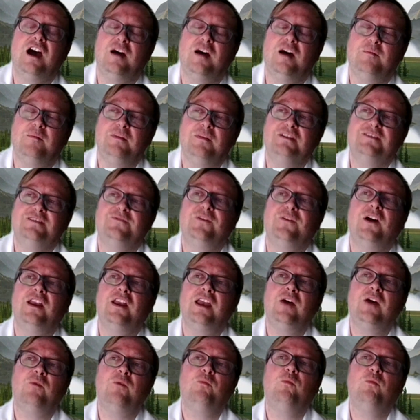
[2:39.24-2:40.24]
Um, to
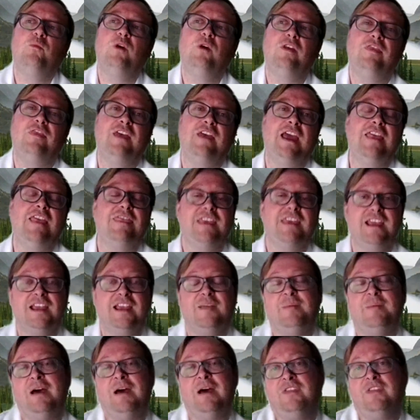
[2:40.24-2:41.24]
find out what they
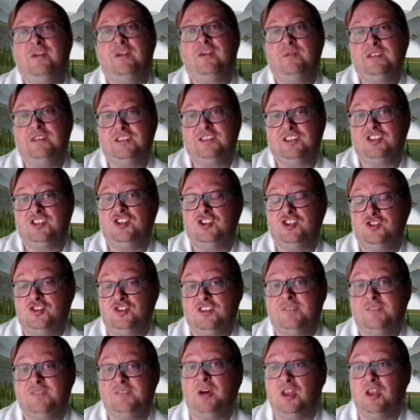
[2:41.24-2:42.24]
think about their
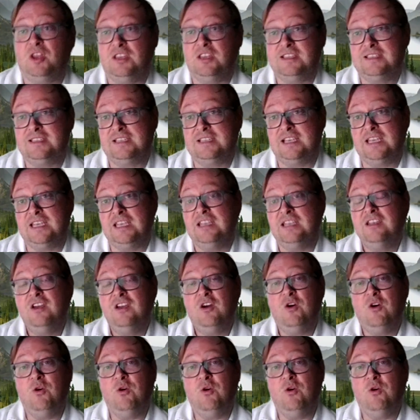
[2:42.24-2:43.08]
institution's policy